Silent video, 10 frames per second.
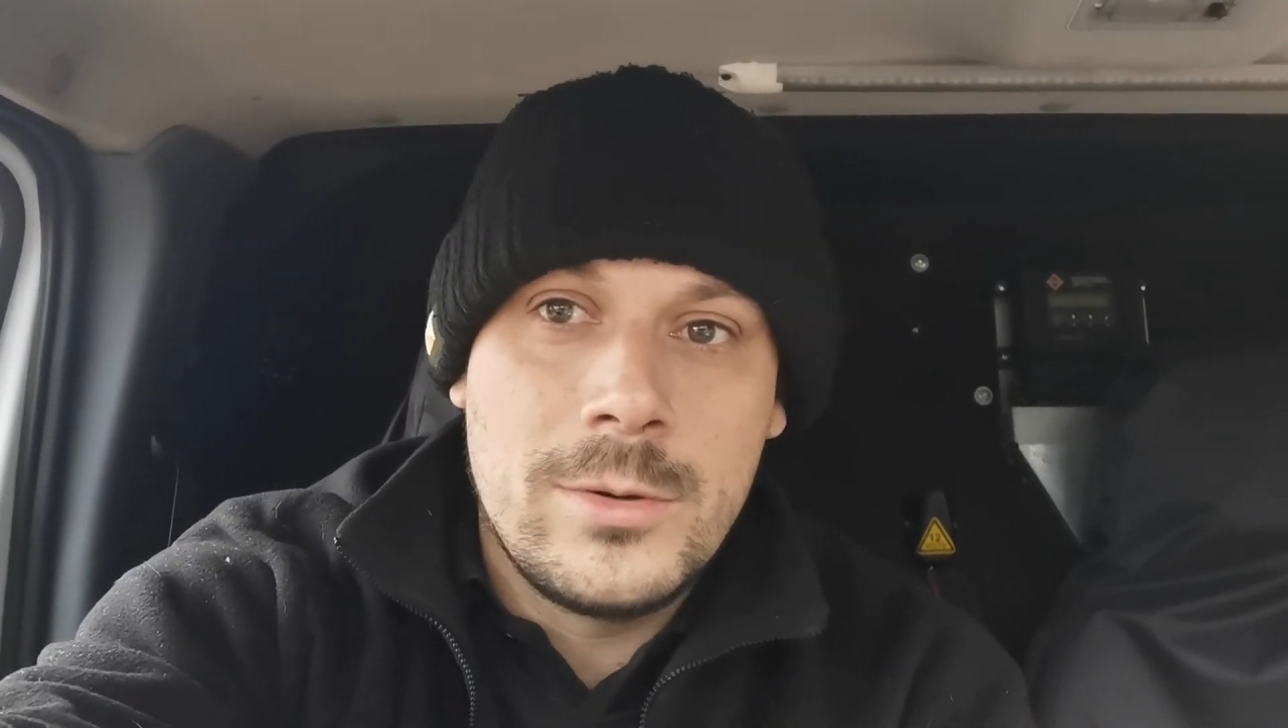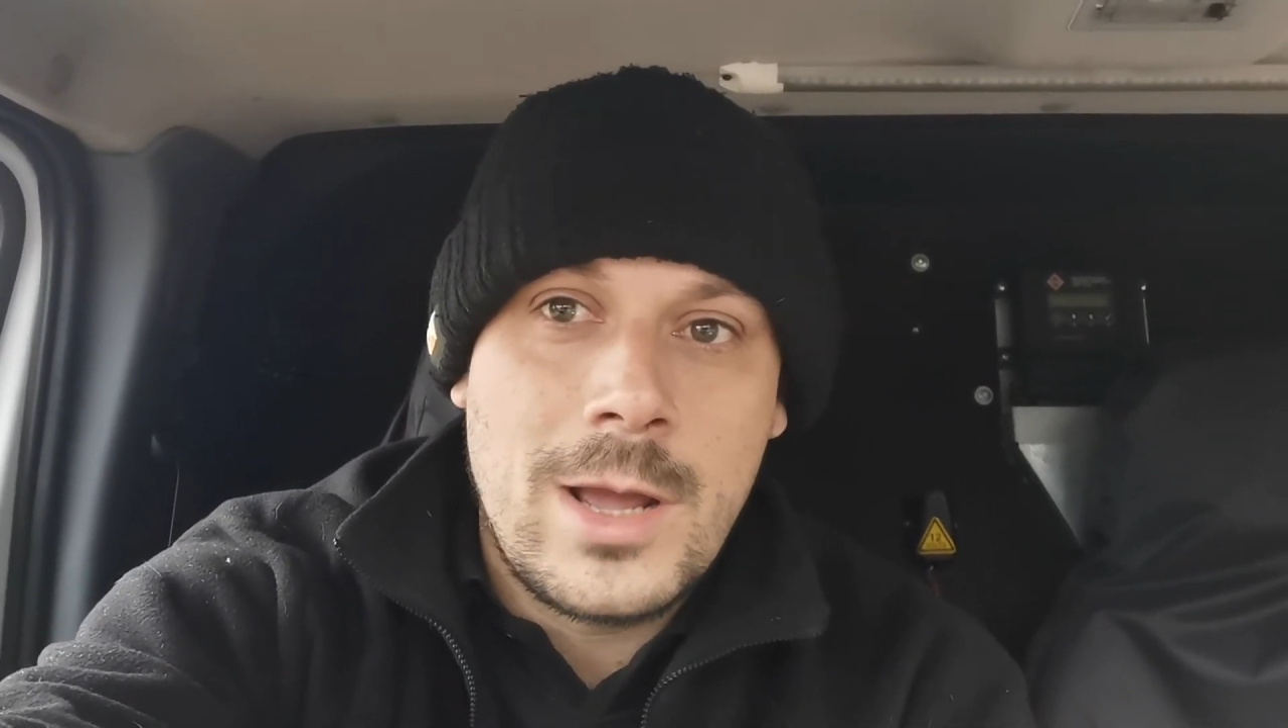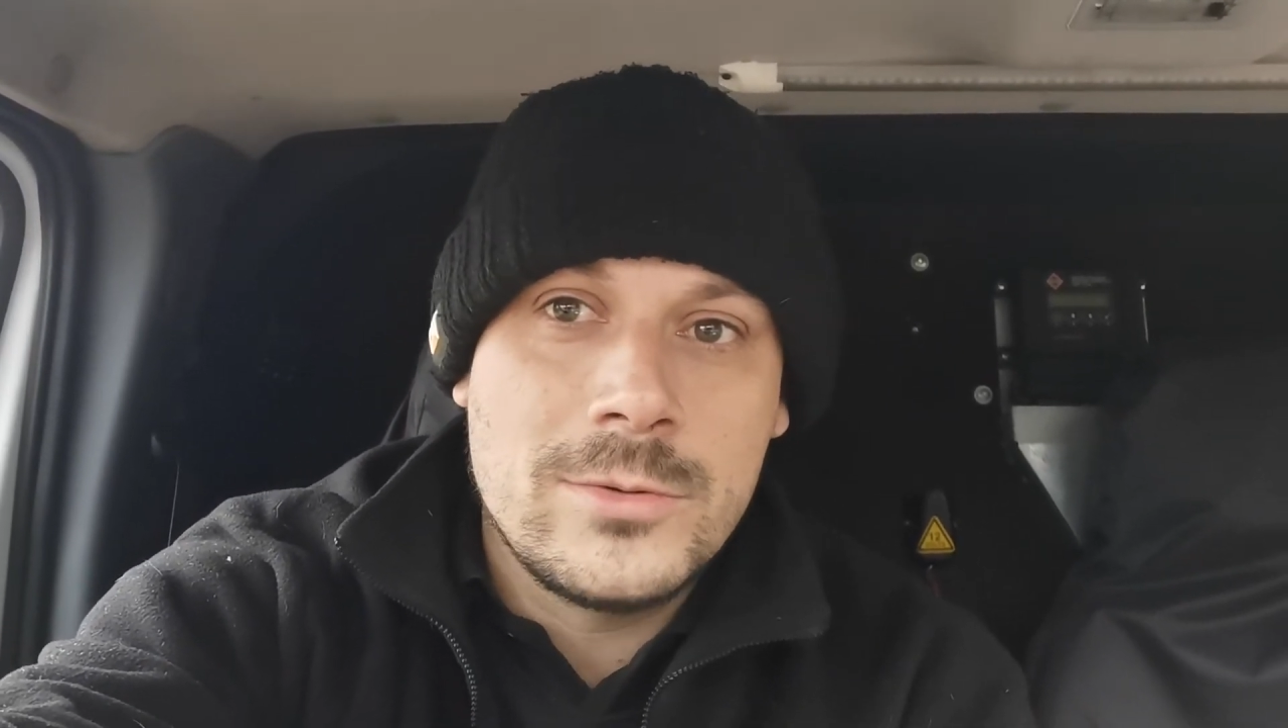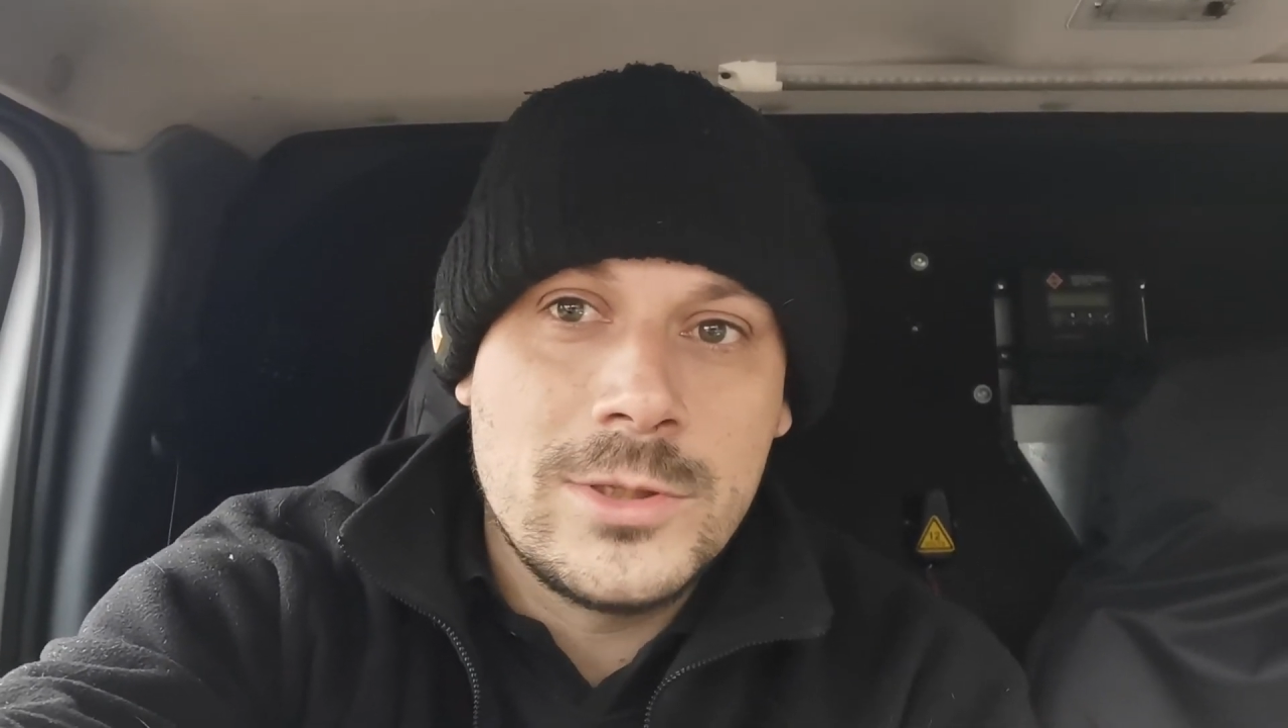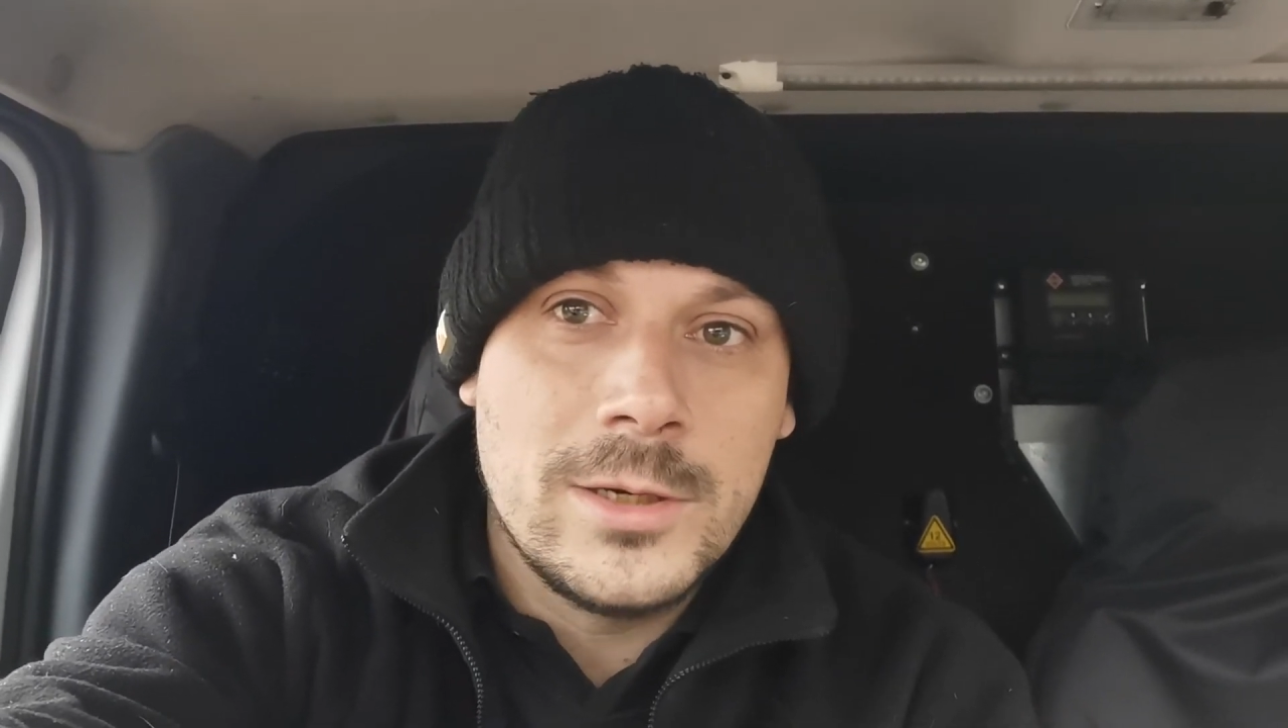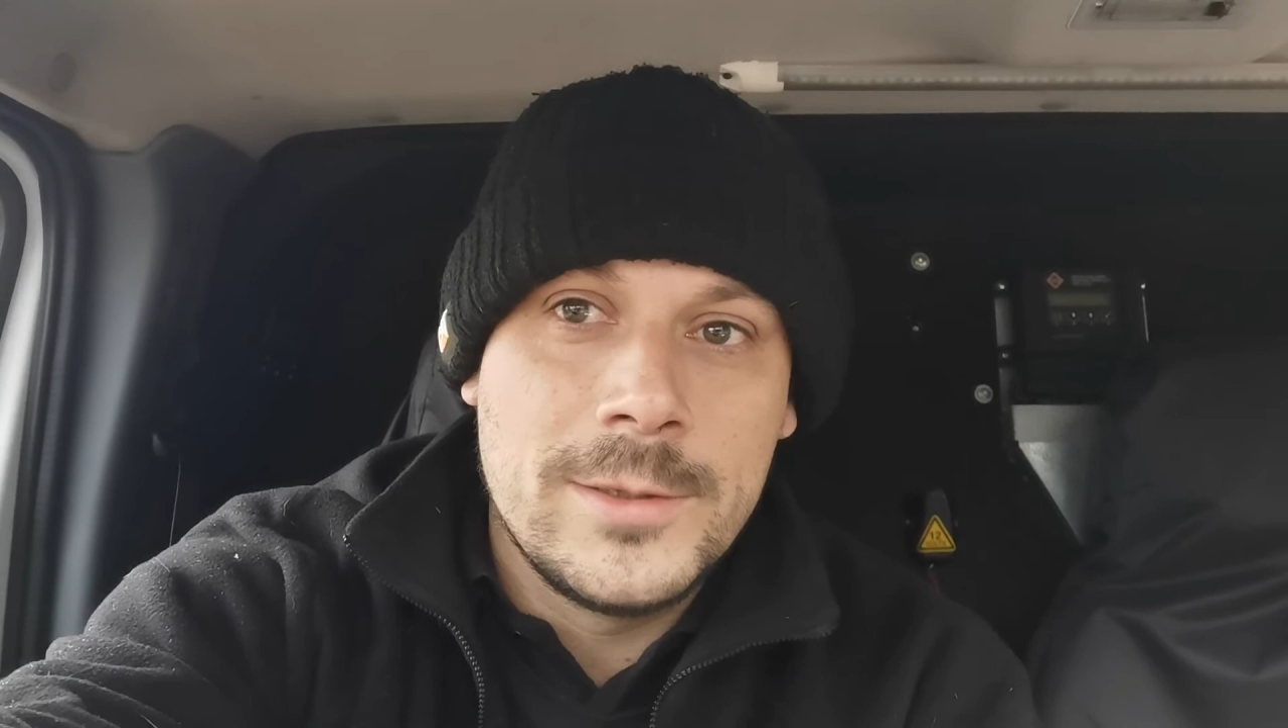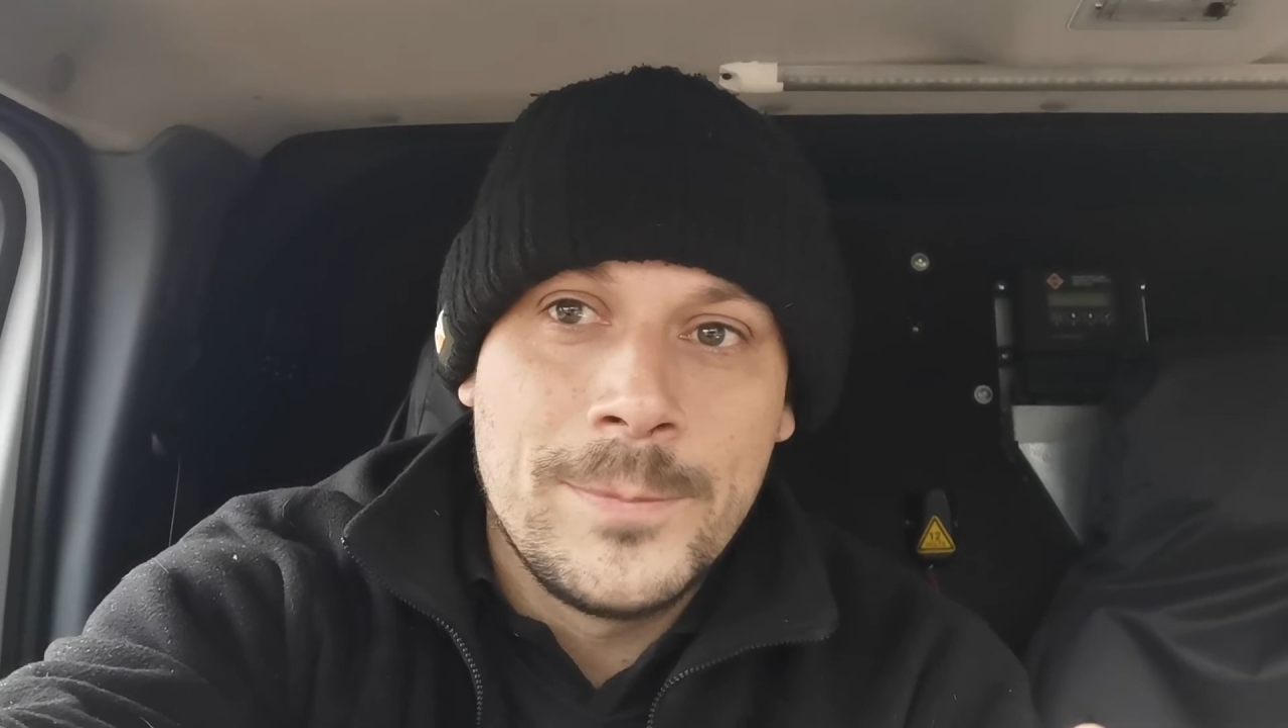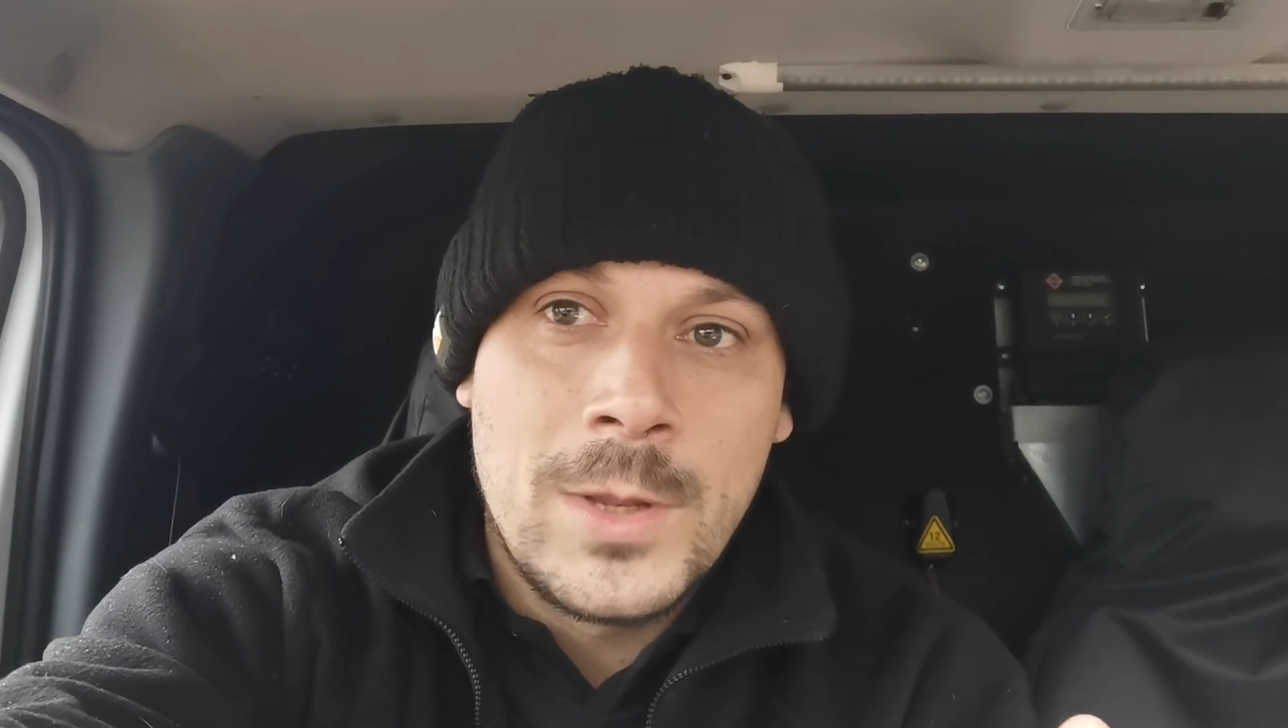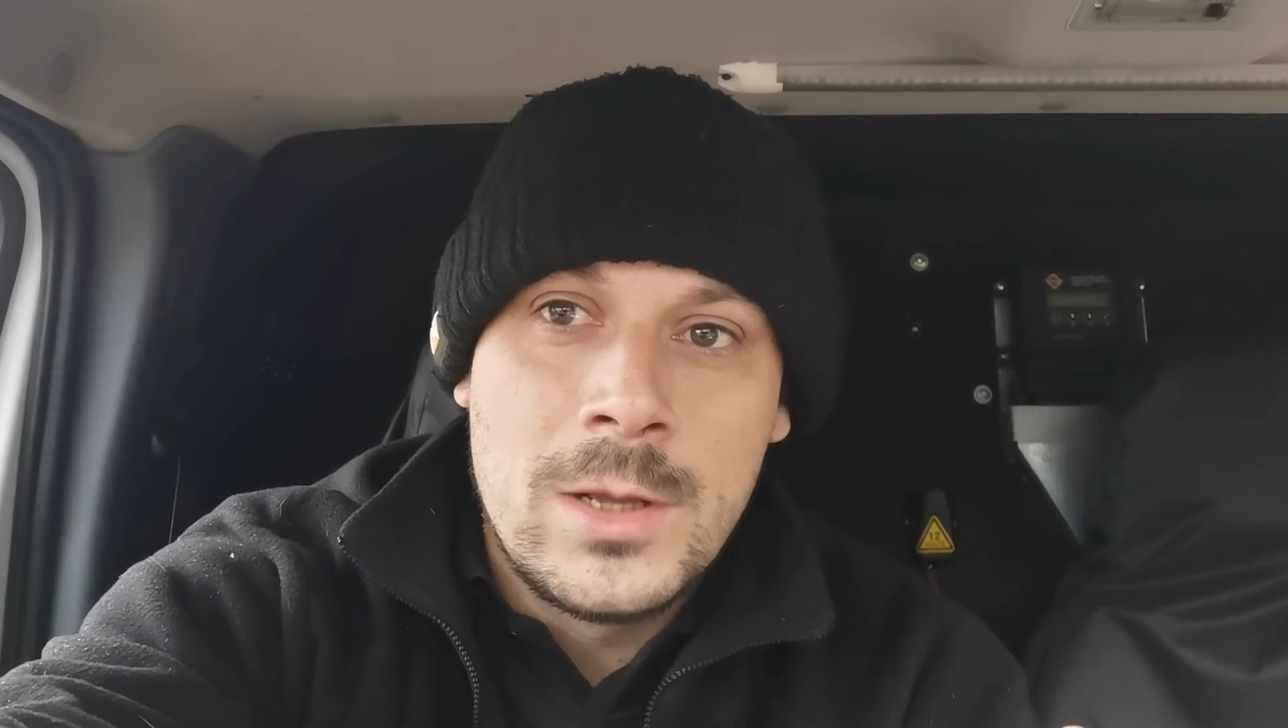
doing it outside,